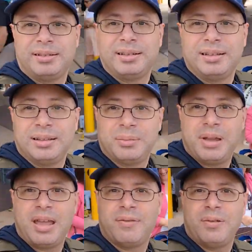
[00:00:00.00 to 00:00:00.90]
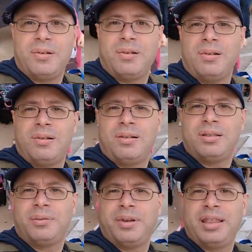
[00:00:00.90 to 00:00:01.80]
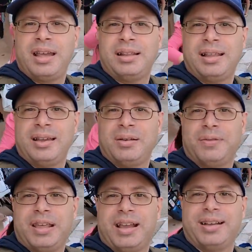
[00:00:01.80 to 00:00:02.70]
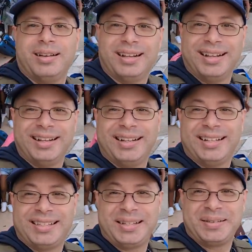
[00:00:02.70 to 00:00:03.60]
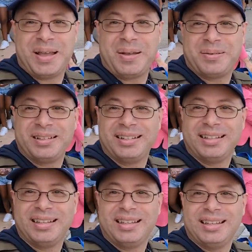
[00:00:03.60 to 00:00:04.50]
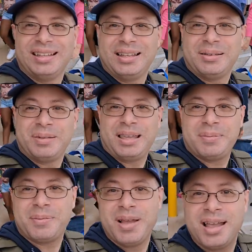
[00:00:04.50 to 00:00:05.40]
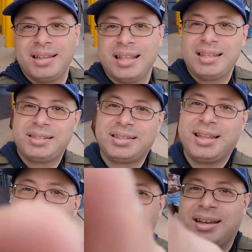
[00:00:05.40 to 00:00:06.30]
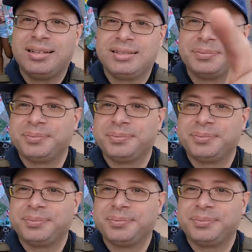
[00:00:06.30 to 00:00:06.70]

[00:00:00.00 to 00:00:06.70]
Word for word: but we have all the way that line over there. Still go. But keep in mind that this line